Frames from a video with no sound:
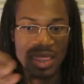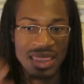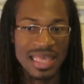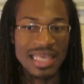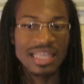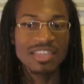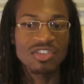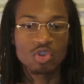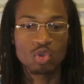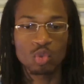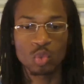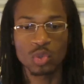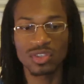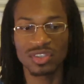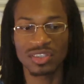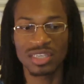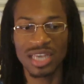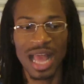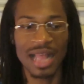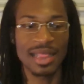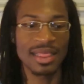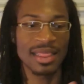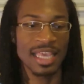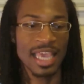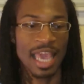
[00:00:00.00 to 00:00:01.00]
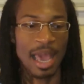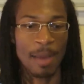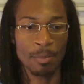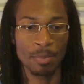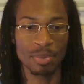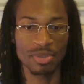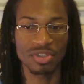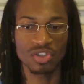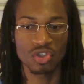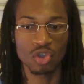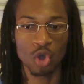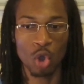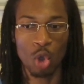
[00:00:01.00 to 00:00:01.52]
this was not the
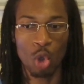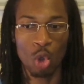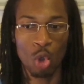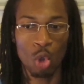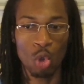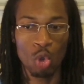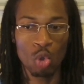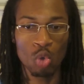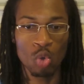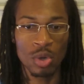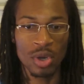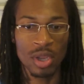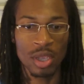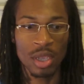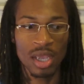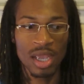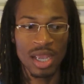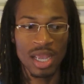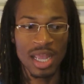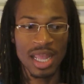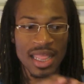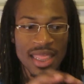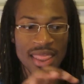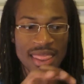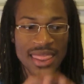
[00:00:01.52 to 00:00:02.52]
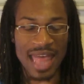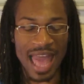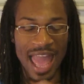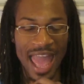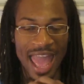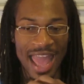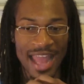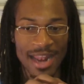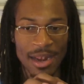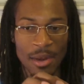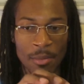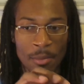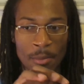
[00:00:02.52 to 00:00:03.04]
episode
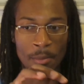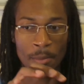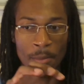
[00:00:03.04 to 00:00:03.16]
that,